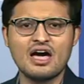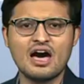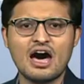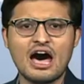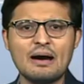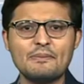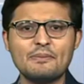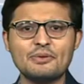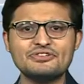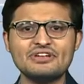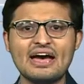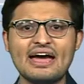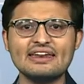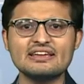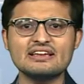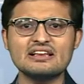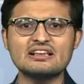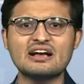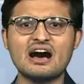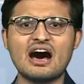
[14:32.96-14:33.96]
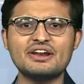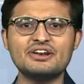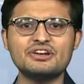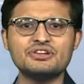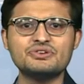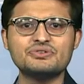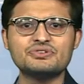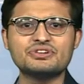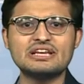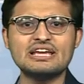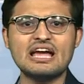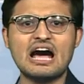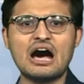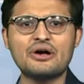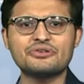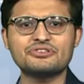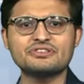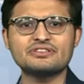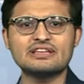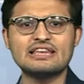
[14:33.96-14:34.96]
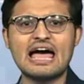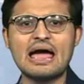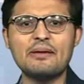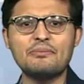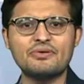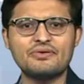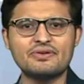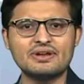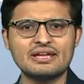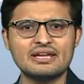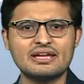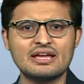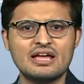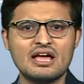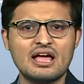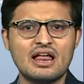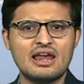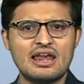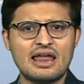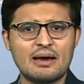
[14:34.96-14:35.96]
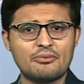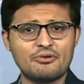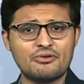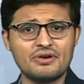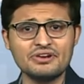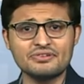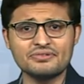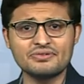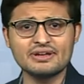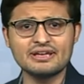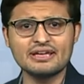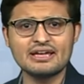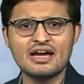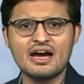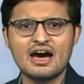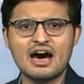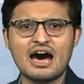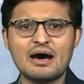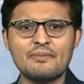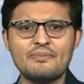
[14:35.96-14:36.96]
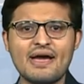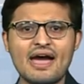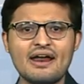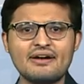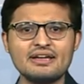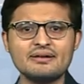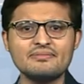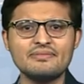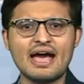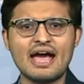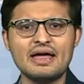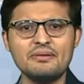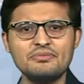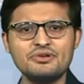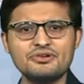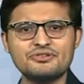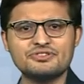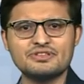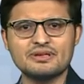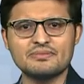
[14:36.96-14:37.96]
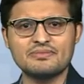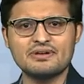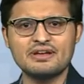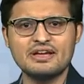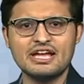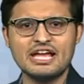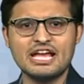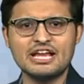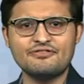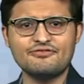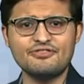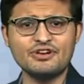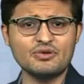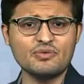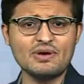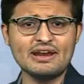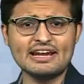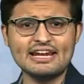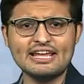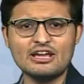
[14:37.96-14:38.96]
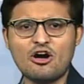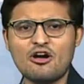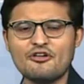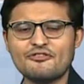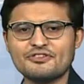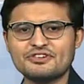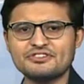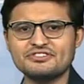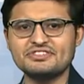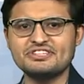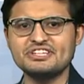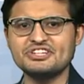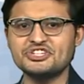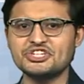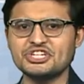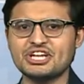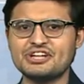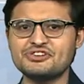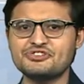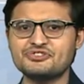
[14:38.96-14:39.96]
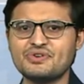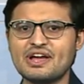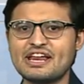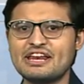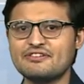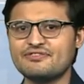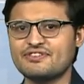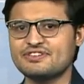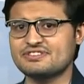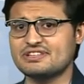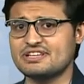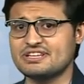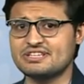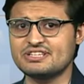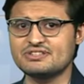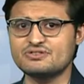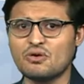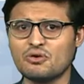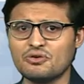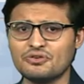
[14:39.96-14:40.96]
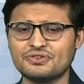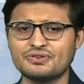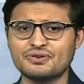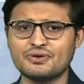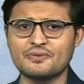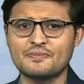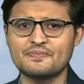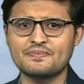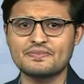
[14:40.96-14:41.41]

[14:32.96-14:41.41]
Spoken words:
A botanical garden usually houses a library, laboratory, herbarium and museum. It frequently offers teaching and training facilities also.